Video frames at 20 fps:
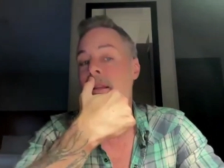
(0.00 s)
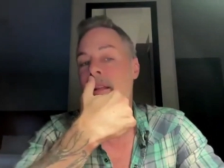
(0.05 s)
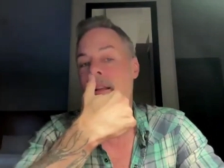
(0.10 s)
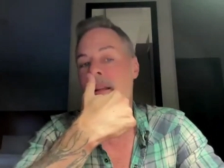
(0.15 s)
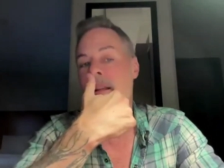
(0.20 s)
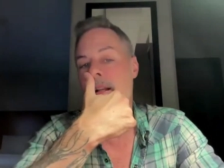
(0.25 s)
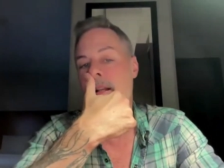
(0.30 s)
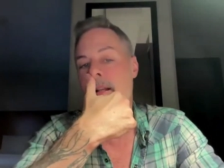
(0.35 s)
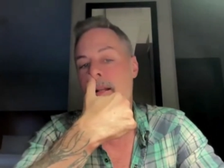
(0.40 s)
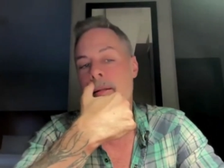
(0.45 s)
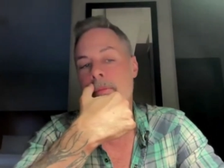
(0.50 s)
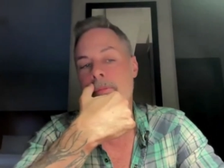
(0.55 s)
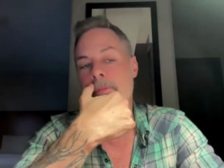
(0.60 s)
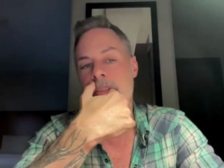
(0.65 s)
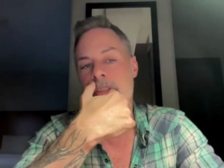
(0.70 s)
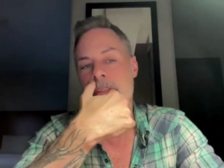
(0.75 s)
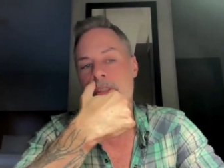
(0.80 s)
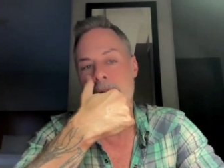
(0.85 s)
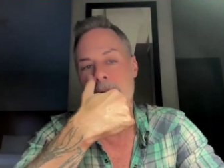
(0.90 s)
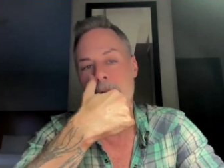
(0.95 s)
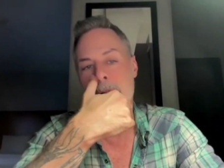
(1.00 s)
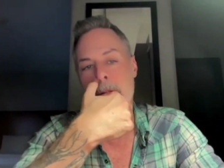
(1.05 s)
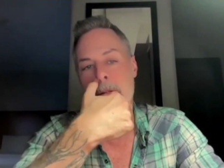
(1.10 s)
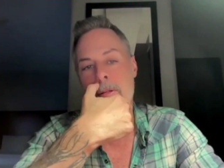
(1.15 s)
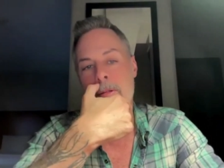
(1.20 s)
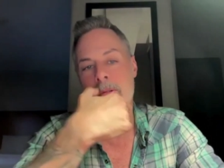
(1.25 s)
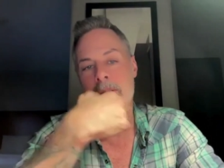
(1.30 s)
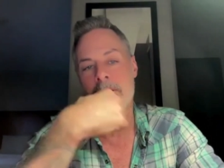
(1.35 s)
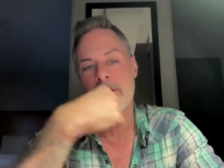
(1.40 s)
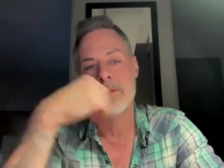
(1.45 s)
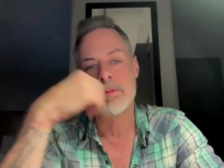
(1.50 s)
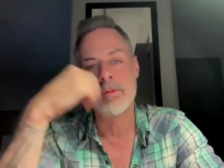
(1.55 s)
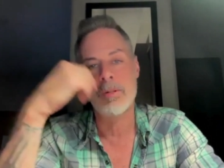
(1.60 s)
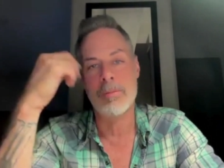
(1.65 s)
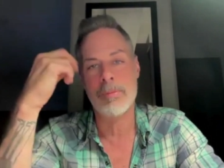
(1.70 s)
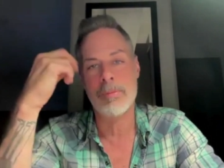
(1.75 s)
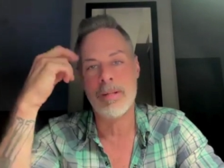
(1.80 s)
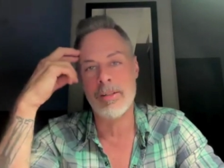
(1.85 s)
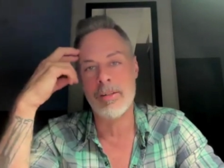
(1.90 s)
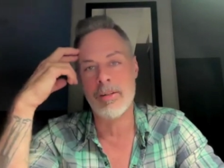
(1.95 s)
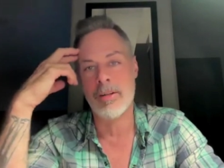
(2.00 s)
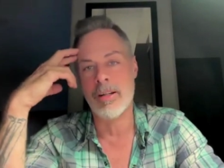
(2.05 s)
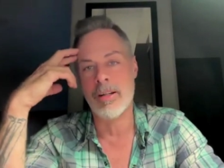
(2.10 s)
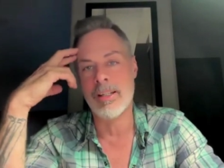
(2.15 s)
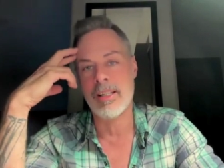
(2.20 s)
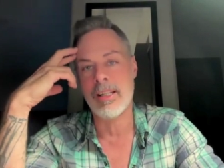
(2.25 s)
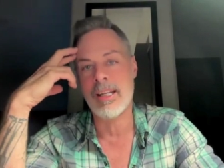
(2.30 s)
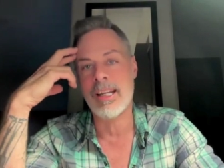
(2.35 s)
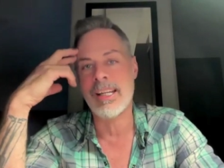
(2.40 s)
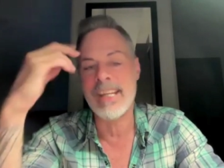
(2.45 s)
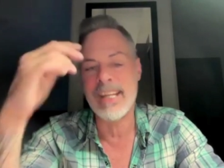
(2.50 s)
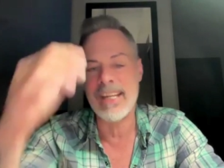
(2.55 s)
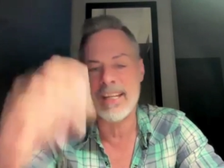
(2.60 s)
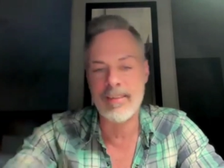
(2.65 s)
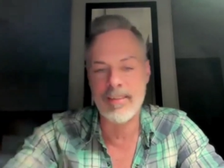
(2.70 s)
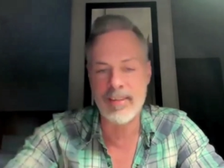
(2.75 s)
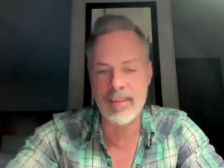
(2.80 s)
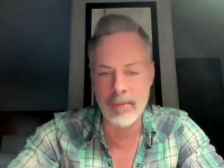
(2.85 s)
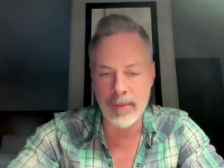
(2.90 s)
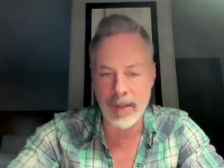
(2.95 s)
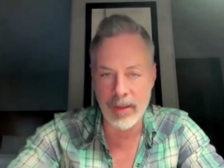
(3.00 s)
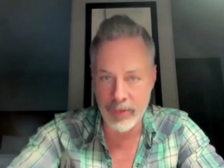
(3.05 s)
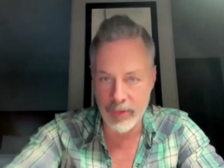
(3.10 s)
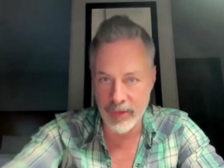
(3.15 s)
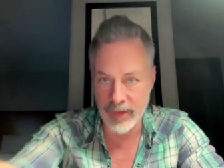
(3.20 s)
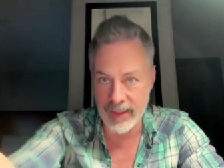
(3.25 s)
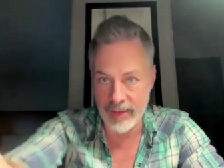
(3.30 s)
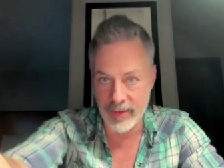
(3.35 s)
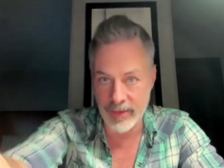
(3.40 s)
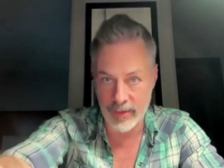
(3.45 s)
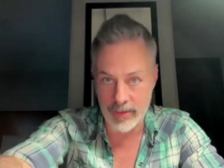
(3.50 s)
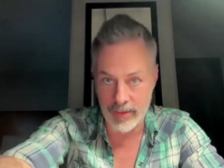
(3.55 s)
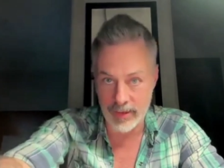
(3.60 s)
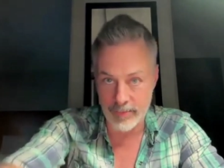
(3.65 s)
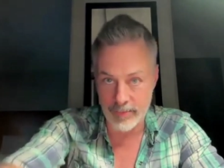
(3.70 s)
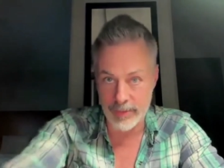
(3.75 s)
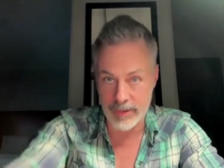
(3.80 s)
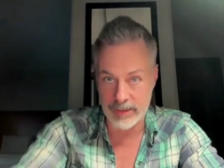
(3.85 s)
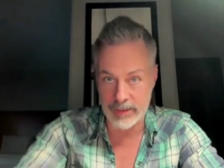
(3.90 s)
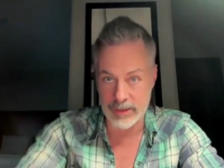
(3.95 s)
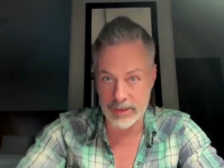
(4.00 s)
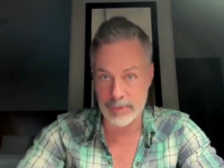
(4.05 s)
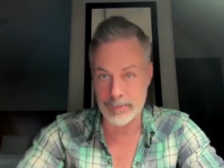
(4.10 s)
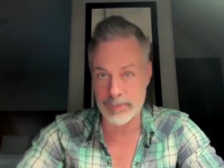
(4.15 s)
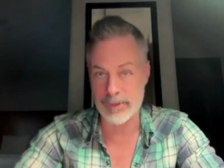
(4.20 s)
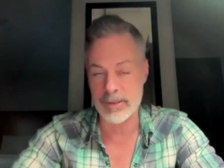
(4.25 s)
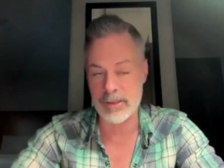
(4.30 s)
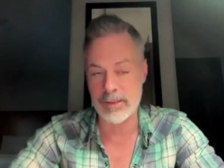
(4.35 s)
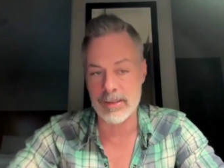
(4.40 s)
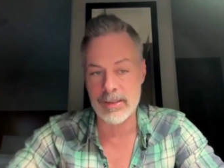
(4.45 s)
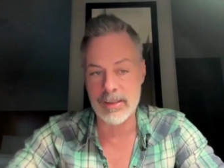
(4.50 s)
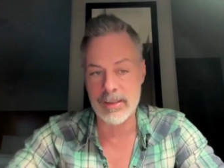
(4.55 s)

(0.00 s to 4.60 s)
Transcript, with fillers: And I'm chilling with my doggy. I can't see my face on the picture, but